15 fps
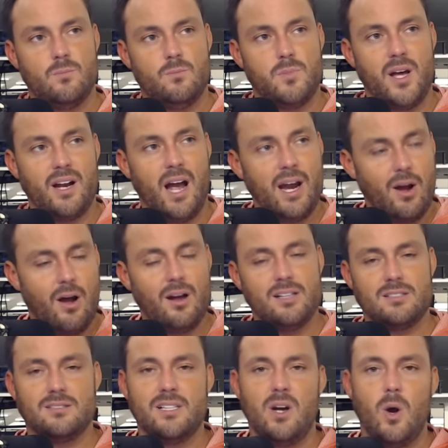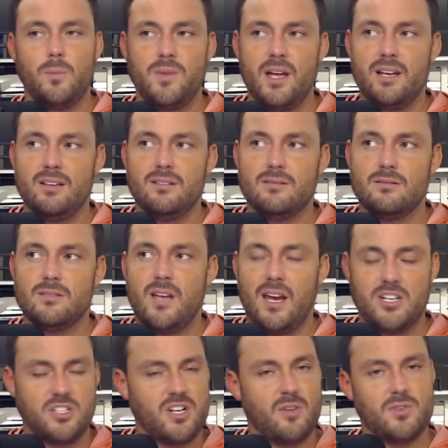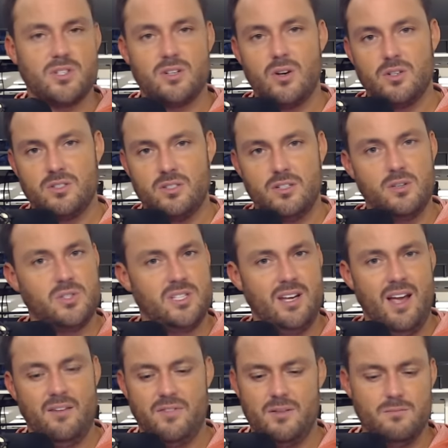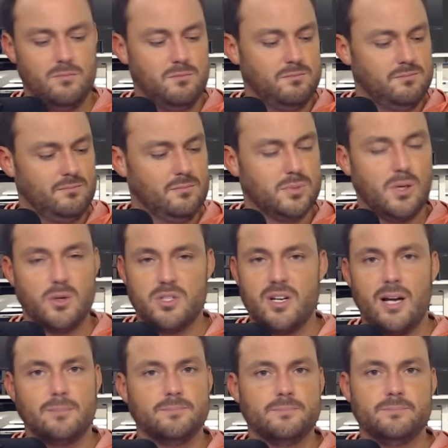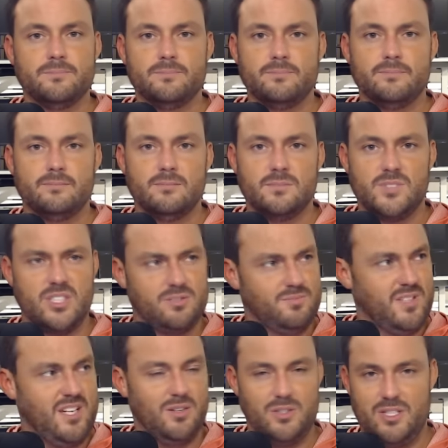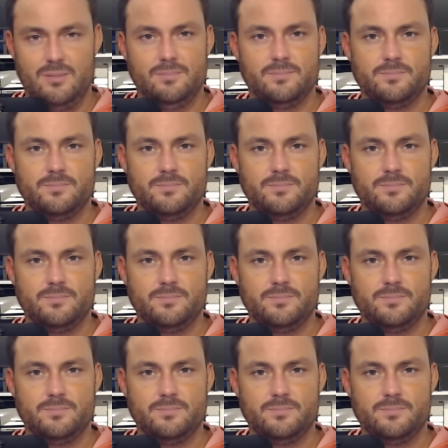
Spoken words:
But I honestly hope that KJ Jefferson goes to UCF and blows it up, just kills it,